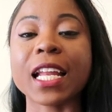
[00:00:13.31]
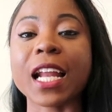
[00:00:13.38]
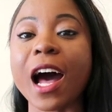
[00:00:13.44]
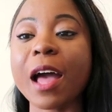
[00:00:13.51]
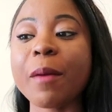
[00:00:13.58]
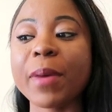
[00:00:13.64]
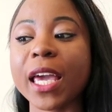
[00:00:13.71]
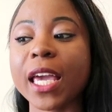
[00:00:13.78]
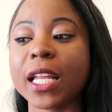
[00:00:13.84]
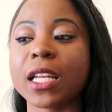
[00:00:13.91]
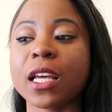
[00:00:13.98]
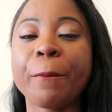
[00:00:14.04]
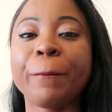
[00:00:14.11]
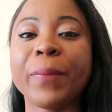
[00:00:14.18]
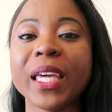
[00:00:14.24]
And I mean
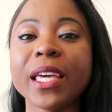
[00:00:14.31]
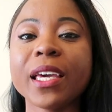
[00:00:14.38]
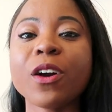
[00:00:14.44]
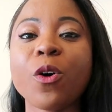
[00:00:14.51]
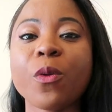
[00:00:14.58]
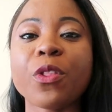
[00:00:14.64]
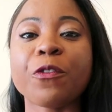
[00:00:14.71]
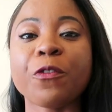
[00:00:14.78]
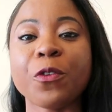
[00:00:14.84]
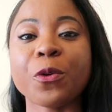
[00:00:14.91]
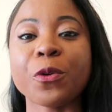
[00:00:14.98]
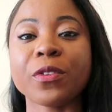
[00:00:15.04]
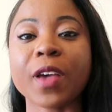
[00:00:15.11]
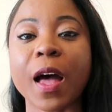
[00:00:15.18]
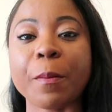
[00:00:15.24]
being on the
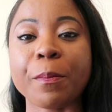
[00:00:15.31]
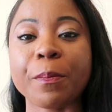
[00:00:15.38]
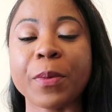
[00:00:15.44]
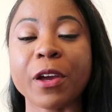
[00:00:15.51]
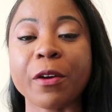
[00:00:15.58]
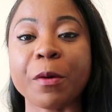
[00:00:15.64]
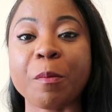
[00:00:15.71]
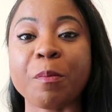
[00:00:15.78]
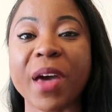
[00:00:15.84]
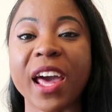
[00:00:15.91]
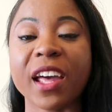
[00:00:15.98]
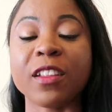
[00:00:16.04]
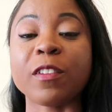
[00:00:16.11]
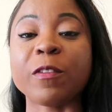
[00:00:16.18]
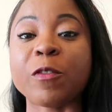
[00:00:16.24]
floor type period
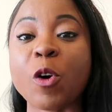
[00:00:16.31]
pains,